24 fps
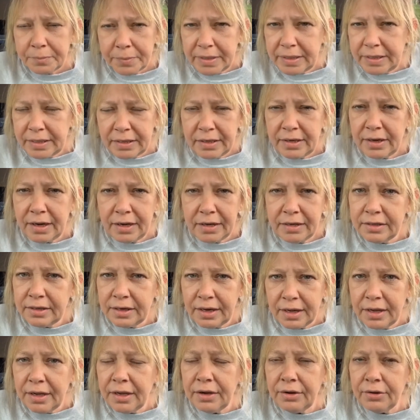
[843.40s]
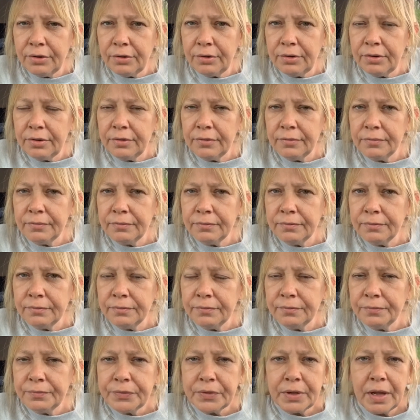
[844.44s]
But it ain't now.
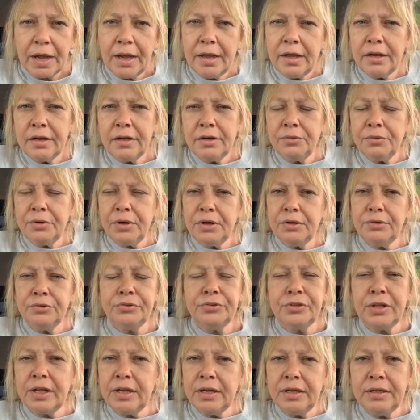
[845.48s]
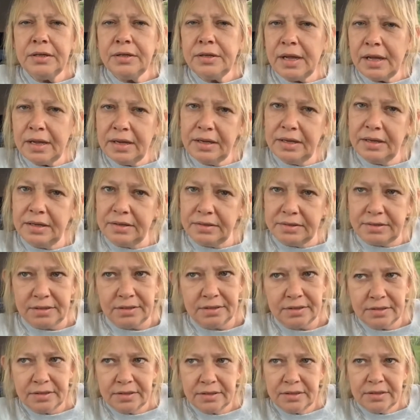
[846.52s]
I don't understand that.
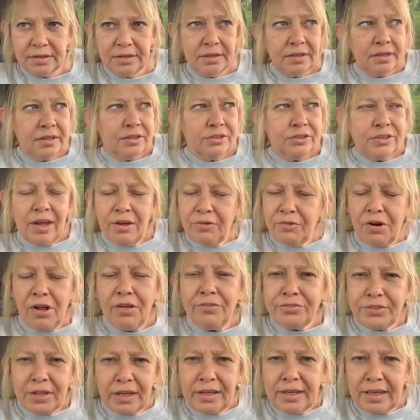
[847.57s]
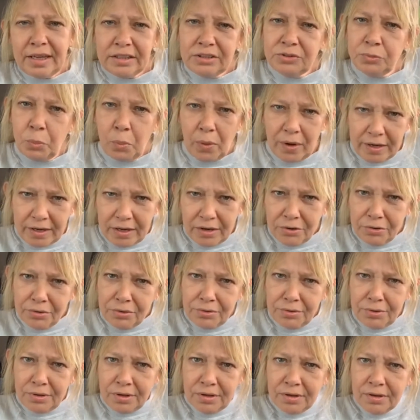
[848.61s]
Y'all don't think that's
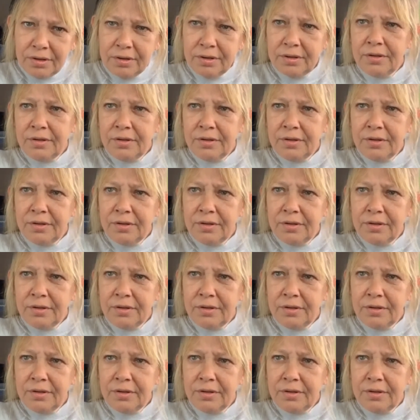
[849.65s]
weird?